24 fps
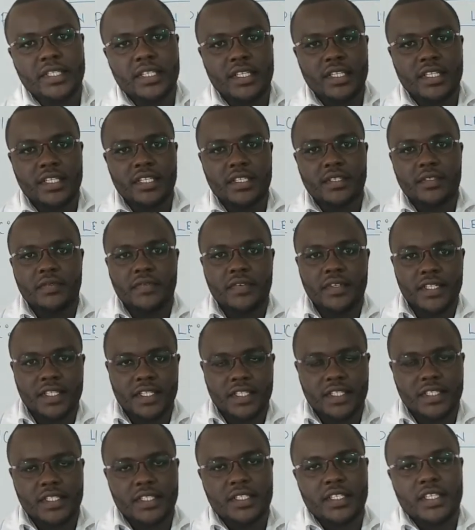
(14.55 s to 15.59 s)
Nderitu
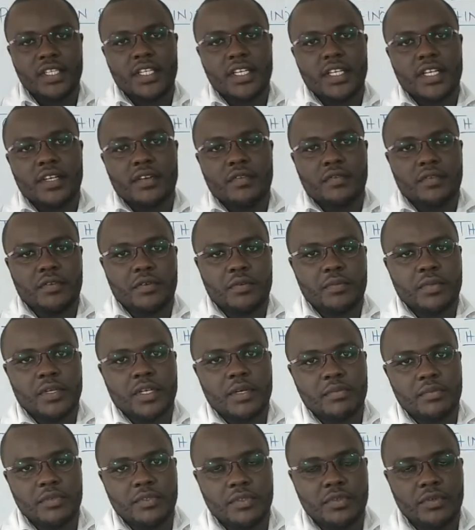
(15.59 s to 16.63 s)
Felix from
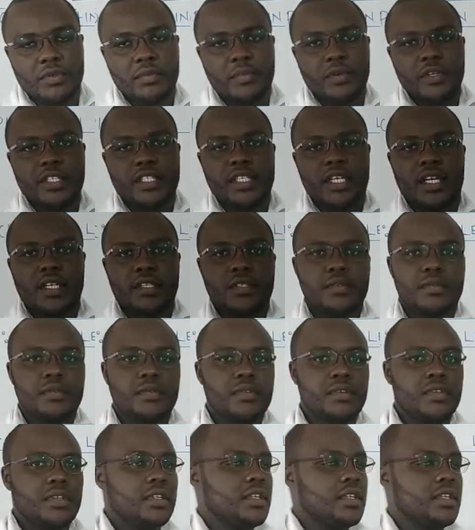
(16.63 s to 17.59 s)
Kiamutugu Boys High School.